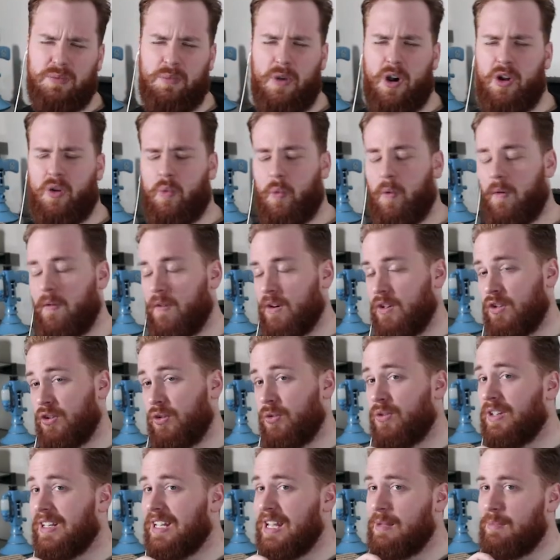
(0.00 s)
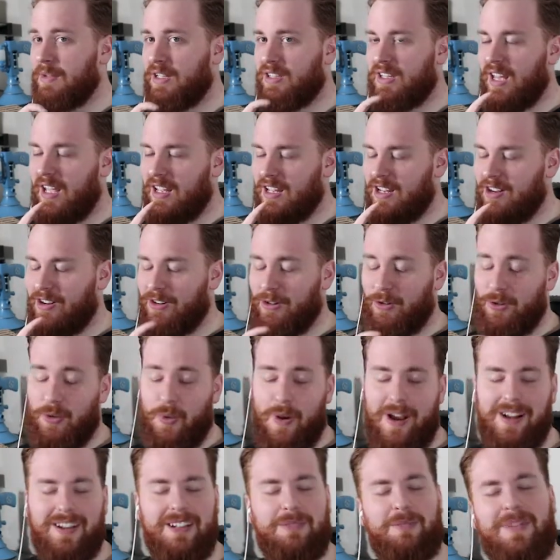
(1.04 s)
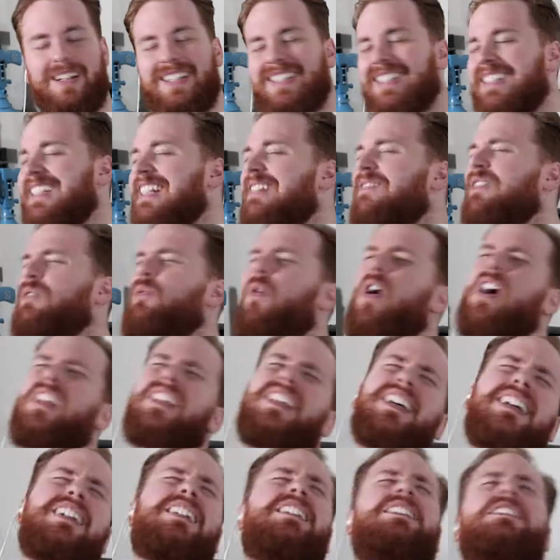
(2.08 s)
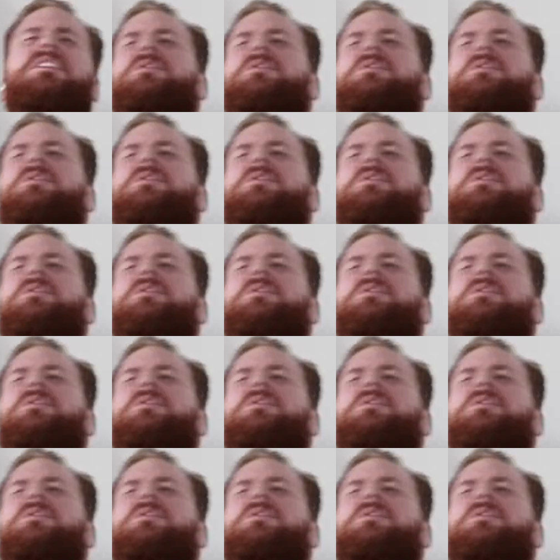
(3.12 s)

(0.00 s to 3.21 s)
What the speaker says: Modern Warfare 2 that came out that year. I don't know why I did my Stevie Wonder.